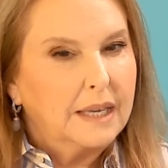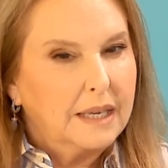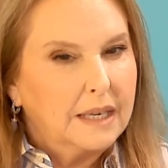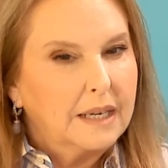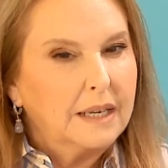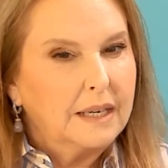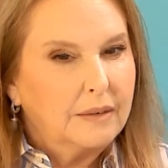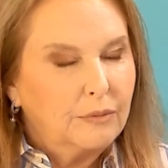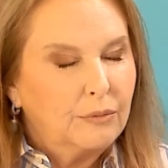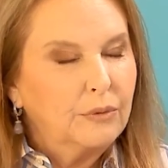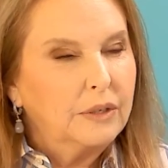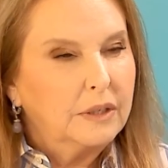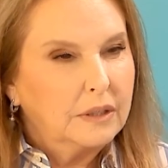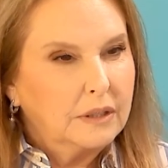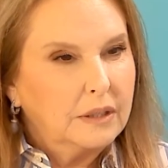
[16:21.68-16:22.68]
it
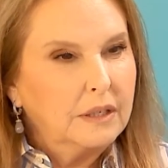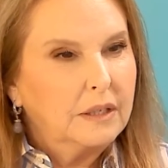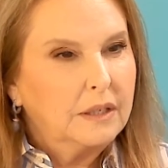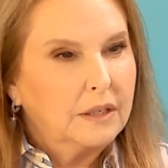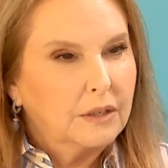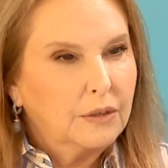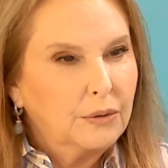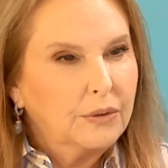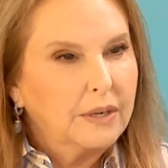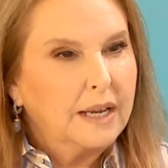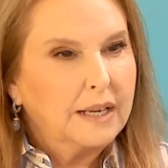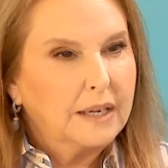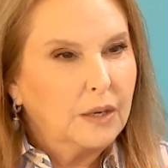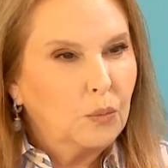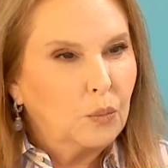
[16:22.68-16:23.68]
really
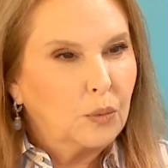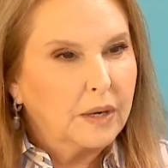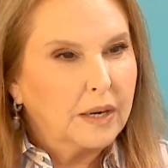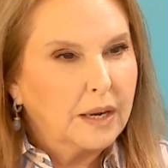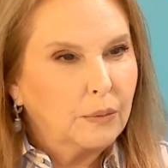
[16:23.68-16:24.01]
created what